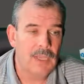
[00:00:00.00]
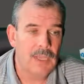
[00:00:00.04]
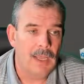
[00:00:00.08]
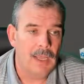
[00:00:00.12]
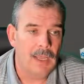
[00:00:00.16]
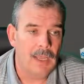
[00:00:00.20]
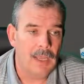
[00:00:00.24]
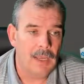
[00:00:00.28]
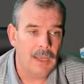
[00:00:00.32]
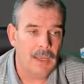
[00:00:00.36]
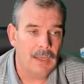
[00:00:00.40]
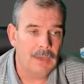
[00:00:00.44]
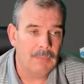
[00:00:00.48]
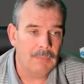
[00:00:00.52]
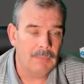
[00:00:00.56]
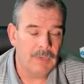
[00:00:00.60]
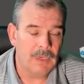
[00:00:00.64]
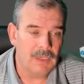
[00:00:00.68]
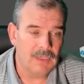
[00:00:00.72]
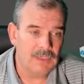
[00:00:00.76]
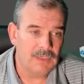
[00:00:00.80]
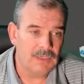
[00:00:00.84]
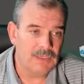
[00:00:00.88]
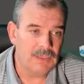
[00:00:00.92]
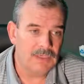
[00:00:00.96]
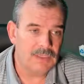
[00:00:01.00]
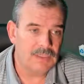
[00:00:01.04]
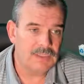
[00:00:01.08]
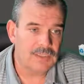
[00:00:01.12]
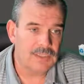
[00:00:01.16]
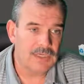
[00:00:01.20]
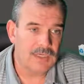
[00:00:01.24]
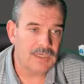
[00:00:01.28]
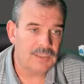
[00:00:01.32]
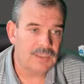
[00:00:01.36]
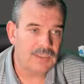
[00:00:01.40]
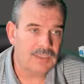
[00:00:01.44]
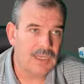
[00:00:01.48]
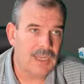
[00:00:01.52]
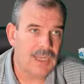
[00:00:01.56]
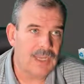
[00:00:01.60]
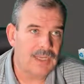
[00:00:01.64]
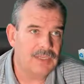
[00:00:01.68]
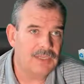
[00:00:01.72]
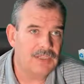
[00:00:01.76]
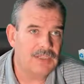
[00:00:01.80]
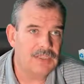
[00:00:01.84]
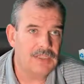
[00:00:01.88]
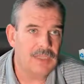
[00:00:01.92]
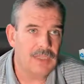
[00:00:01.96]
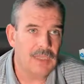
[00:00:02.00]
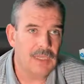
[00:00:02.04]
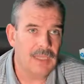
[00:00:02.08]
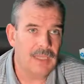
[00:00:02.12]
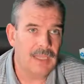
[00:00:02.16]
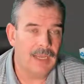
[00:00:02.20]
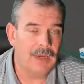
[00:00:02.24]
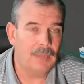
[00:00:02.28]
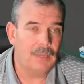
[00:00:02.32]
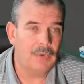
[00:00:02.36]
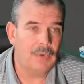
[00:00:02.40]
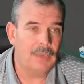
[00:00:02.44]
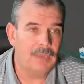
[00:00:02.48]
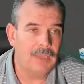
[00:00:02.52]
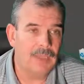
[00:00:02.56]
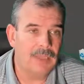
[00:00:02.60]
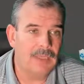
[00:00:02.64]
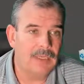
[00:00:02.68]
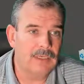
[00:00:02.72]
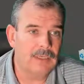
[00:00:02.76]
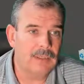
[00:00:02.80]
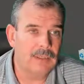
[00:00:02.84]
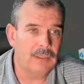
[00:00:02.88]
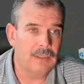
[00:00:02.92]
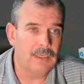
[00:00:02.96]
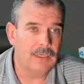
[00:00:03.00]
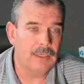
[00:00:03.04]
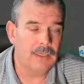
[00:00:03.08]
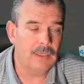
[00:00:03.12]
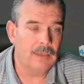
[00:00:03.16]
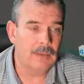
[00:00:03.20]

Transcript: And select yes, and that will then